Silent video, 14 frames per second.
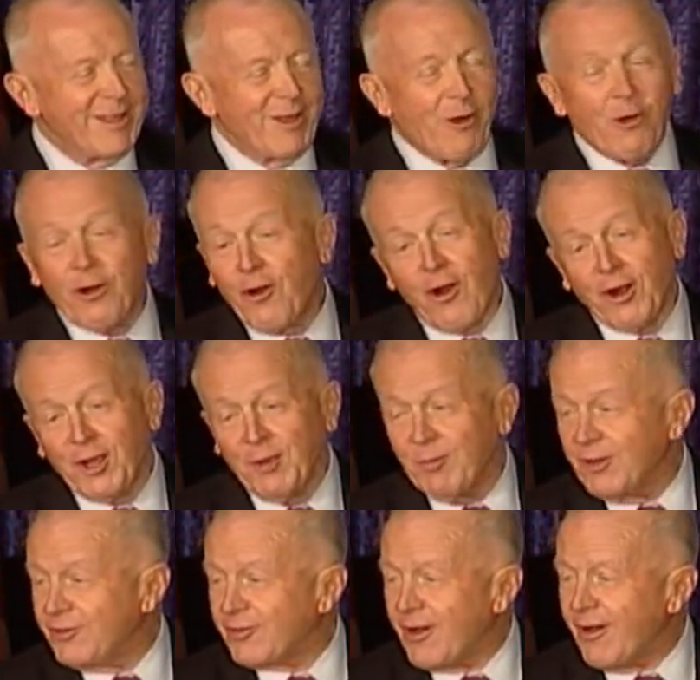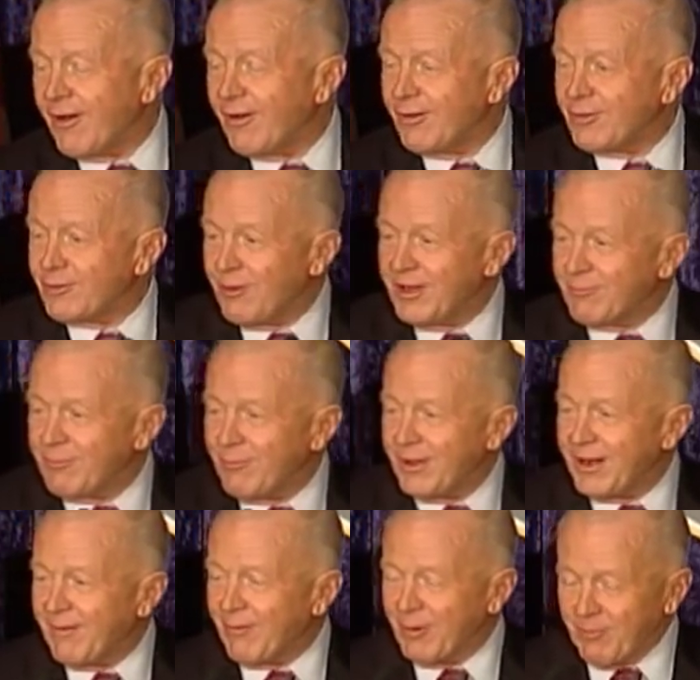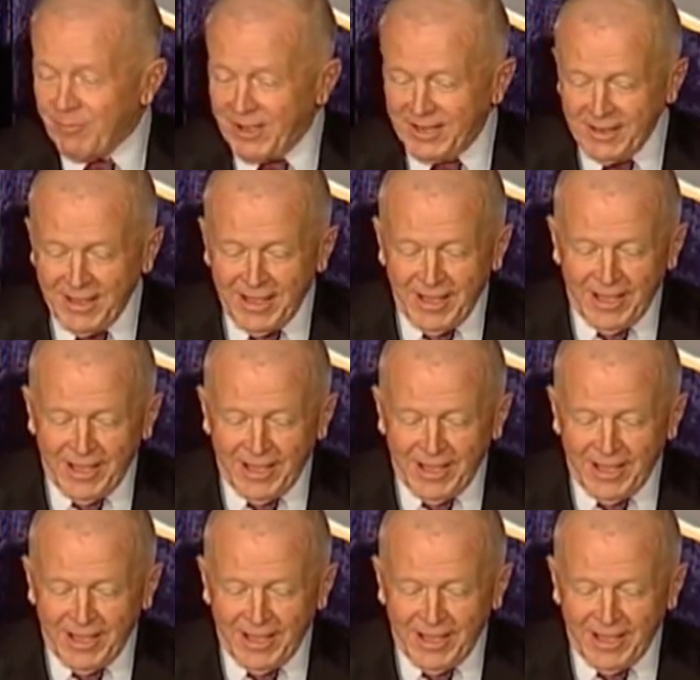or argument starters, whatever. But